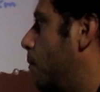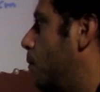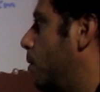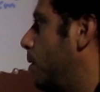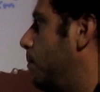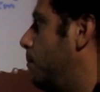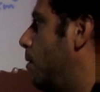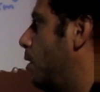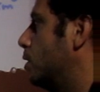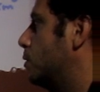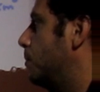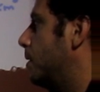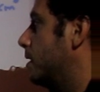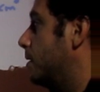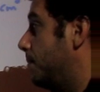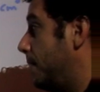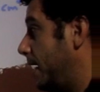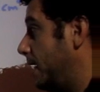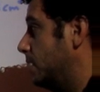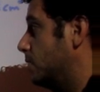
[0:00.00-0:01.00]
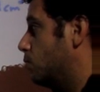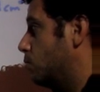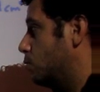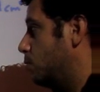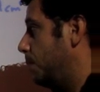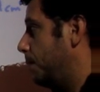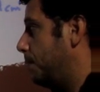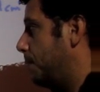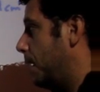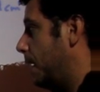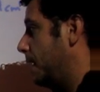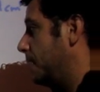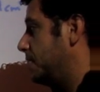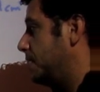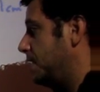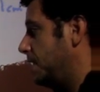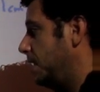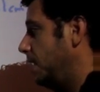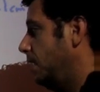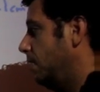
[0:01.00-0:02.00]
we multiply the base, which would be pi
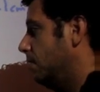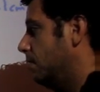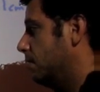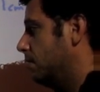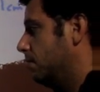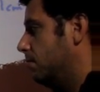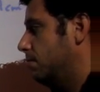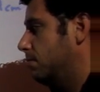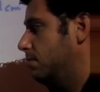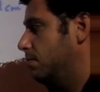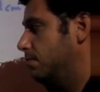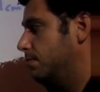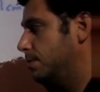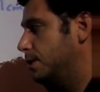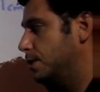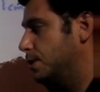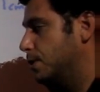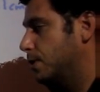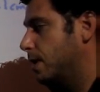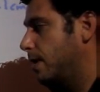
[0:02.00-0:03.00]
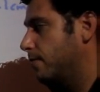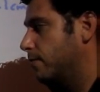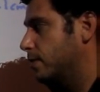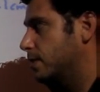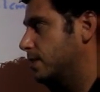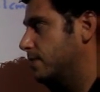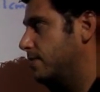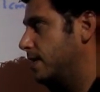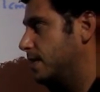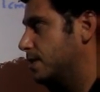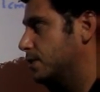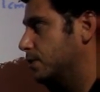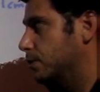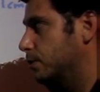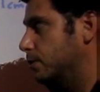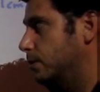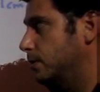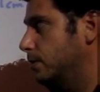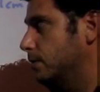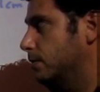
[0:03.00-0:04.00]
d, the circumference of that
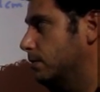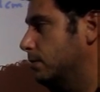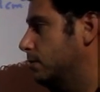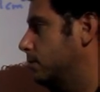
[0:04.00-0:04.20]
circle,